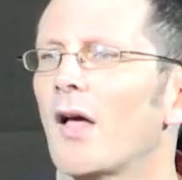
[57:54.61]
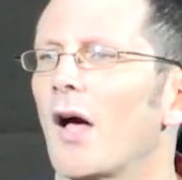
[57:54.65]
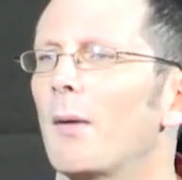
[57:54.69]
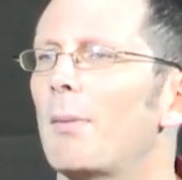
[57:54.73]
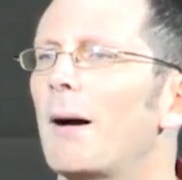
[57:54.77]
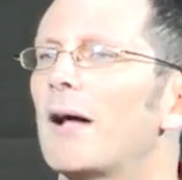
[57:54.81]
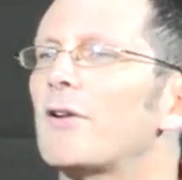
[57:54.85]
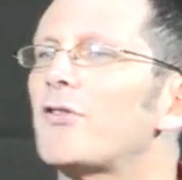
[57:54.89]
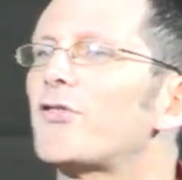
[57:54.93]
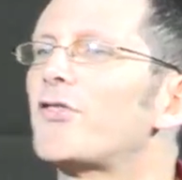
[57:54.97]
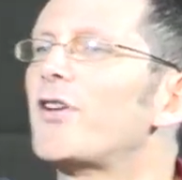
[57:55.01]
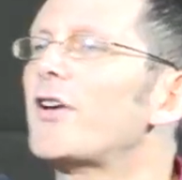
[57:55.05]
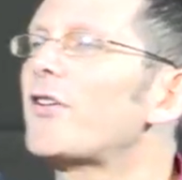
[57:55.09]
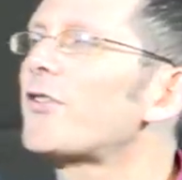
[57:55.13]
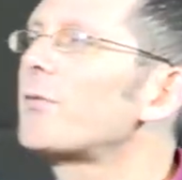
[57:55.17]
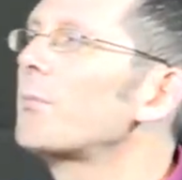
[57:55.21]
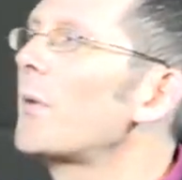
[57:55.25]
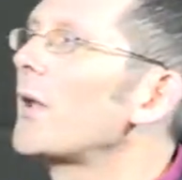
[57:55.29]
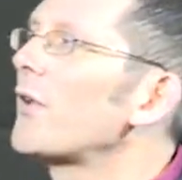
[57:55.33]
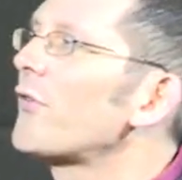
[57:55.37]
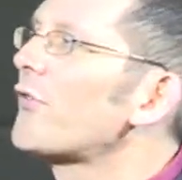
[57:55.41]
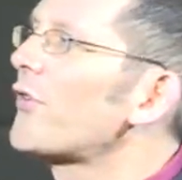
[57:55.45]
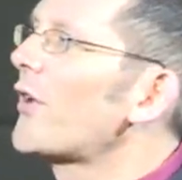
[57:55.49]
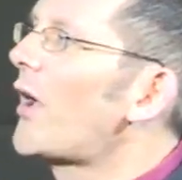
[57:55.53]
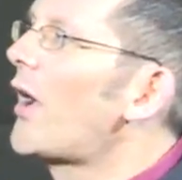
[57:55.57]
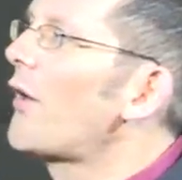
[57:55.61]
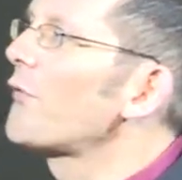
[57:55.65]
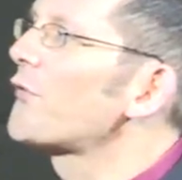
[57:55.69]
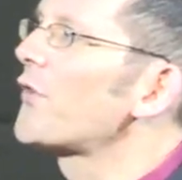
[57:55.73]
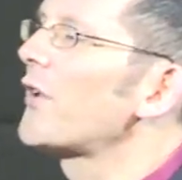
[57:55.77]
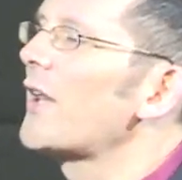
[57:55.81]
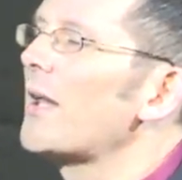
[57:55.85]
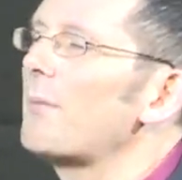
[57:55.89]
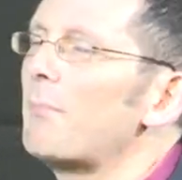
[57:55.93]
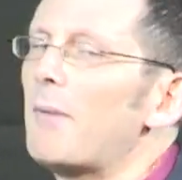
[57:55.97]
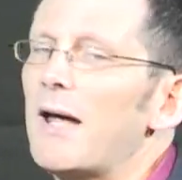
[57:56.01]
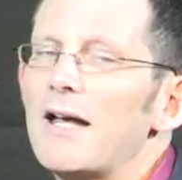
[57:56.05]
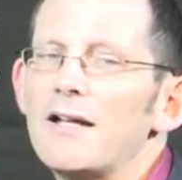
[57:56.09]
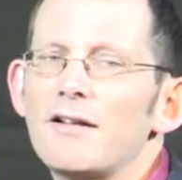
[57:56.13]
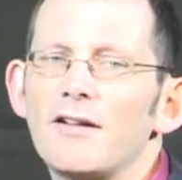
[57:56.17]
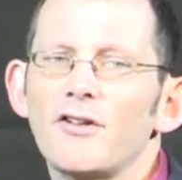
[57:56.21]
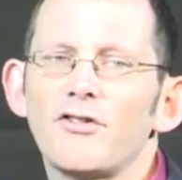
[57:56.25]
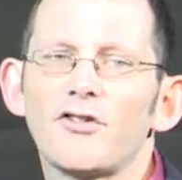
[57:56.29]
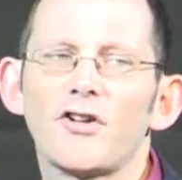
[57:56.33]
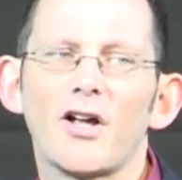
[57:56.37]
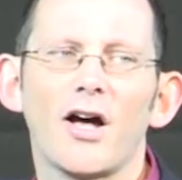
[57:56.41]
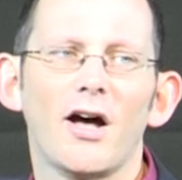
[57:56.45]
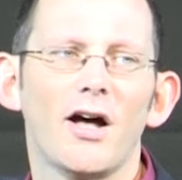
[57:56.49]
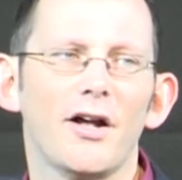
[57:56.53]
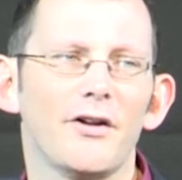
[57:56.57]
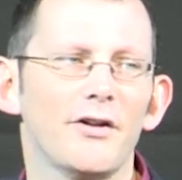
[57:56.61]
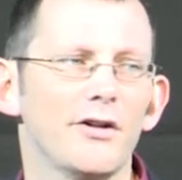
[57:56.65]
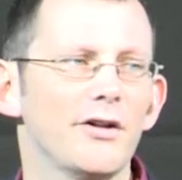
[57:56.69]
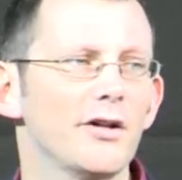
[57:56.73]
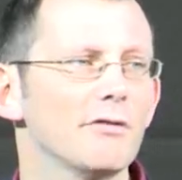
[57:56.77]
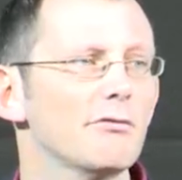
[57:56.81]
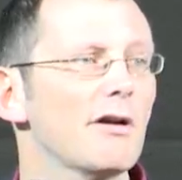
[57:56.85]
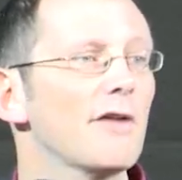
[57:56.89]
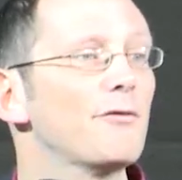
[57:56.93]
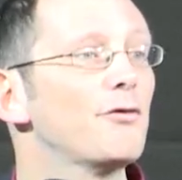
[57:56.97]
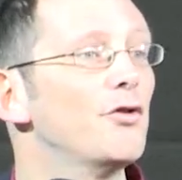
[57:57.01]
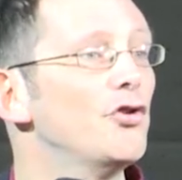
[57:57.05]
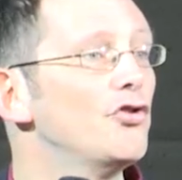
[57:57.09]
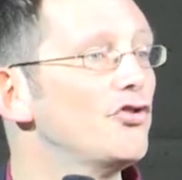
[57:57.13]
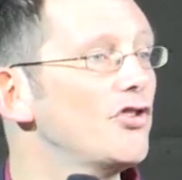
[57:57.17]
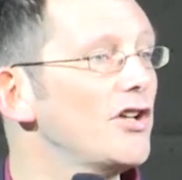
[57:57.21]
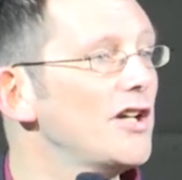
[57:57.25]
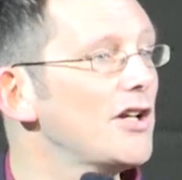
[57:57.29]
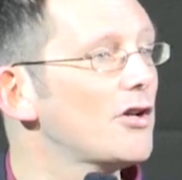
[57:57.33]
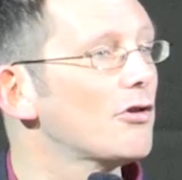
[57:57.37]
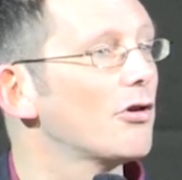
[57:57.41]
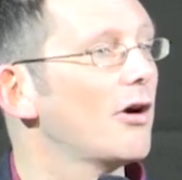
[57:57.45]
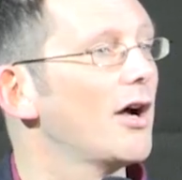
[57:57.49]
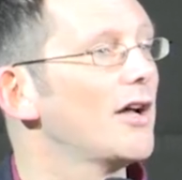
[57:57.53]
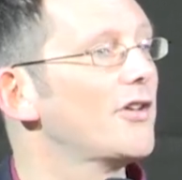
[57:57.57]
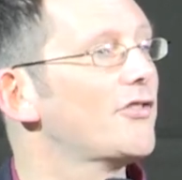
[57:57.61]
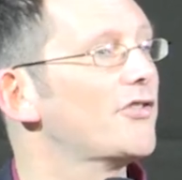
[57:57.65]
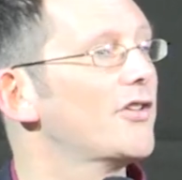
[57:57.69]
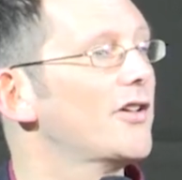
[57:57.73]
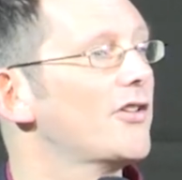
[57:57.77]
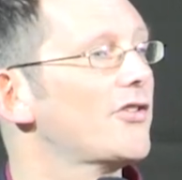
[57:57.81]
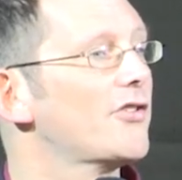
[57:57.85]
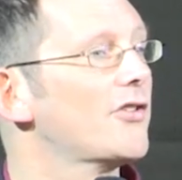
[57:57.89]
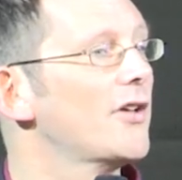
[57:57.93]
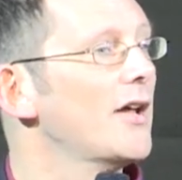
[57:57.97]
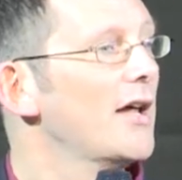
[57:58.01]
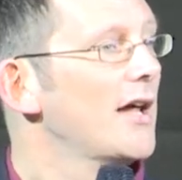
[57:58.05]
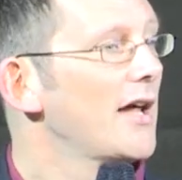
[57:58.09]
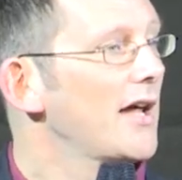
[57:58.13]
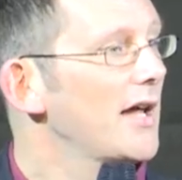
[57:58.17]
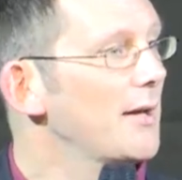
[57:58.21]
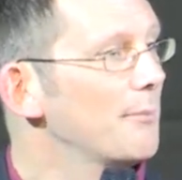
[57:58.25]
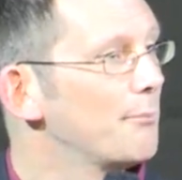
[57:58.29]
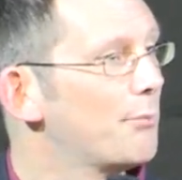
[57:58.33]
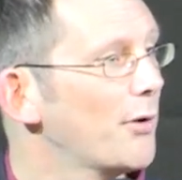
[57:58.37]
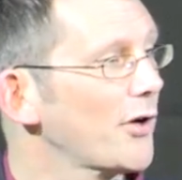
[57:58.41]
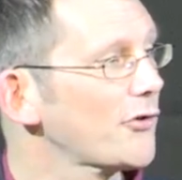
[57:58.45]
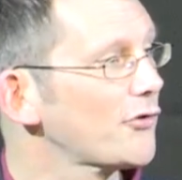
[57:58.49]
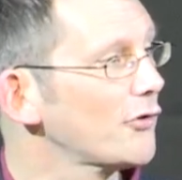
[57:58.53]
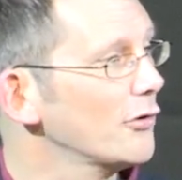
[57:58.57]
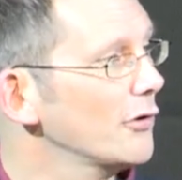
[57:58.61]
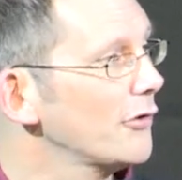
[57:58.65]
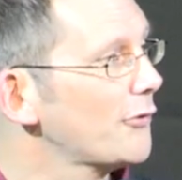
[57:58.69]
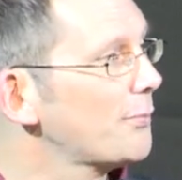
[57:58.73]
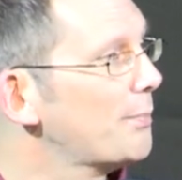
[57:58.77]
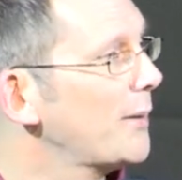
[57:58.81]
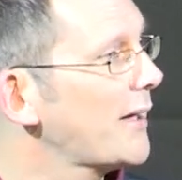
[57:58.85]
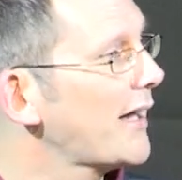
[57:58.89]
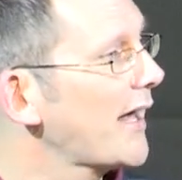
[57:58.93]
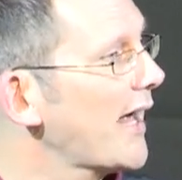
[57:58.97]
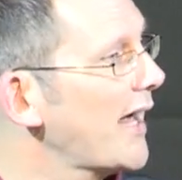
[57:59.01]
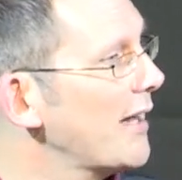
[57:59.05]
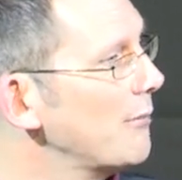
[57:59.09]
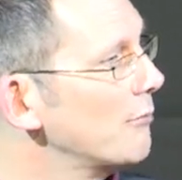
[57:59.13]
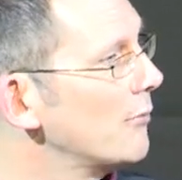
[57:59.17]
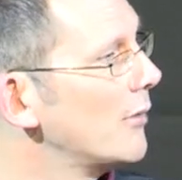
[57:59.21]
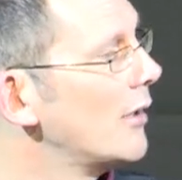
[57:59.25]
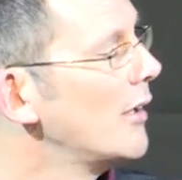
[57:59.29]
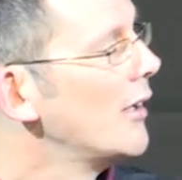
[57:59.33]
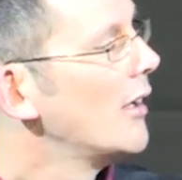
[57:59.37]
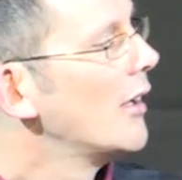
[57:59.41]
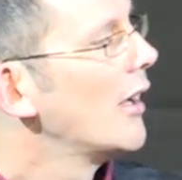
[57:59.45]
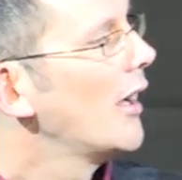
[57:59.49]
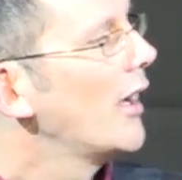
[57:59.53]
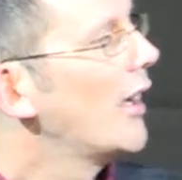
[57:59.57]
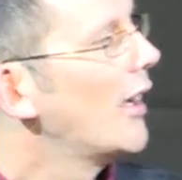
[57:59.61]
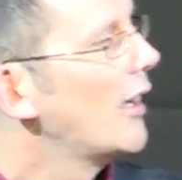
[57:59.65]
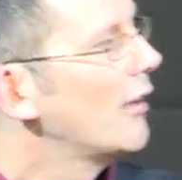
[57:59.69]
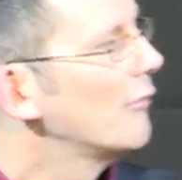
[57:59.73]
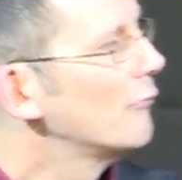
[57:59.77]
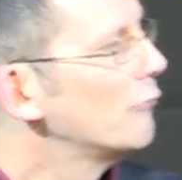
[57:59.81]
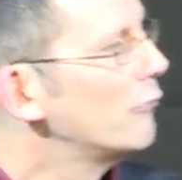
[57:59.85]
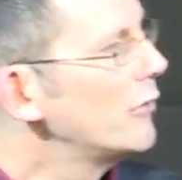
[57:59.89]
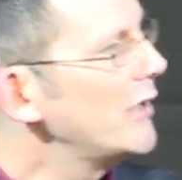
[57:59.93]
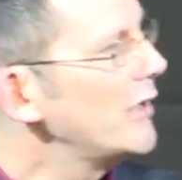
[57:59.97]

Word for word: About six months after they made this garden, the refugee crisis in Brussels became uh,